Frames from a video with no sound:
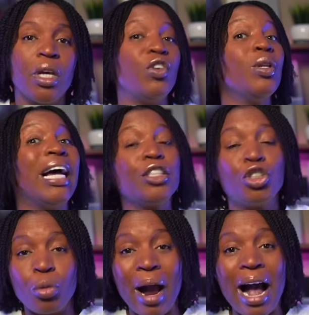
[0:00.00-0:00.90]
if you like
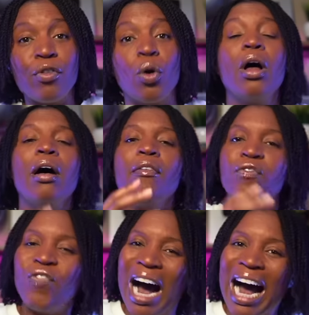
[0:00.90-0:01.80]
travel,
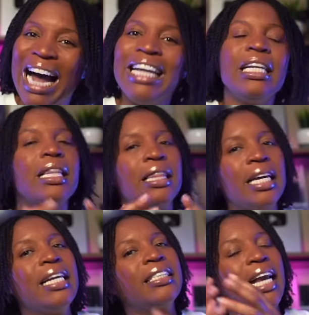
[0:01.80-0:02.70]
find
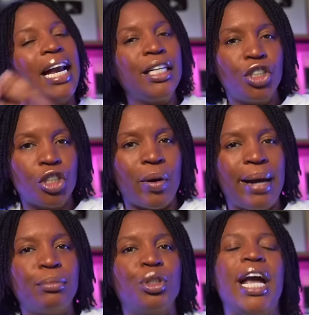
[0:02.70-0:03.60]
these
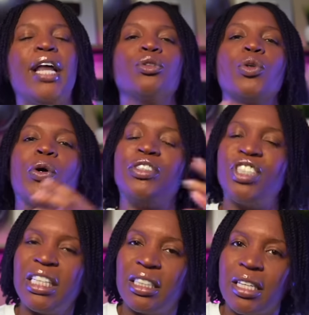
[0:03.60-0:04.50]
Instagram channels or
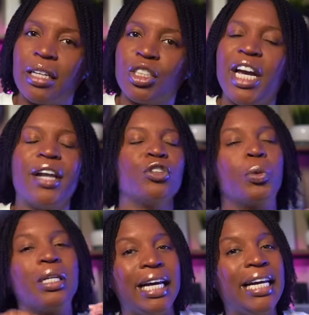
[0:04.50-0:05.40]
TikTok channels
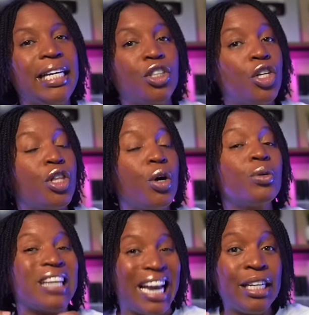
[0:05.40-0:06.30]
related to
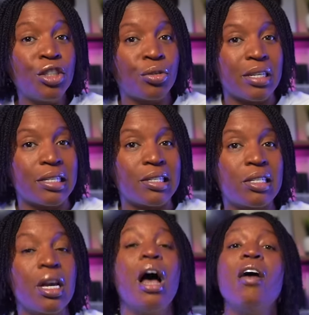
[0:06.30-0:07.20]
those
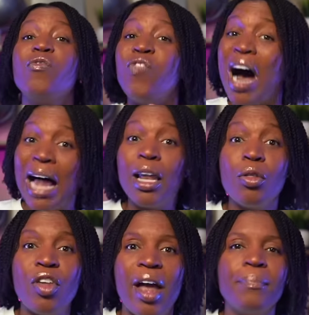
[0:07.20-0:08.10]
interests.
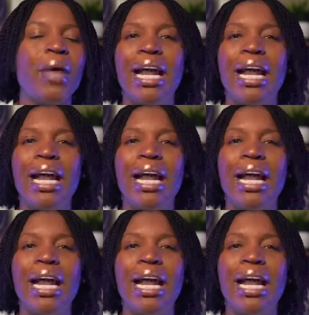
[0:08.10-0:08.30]
Follow them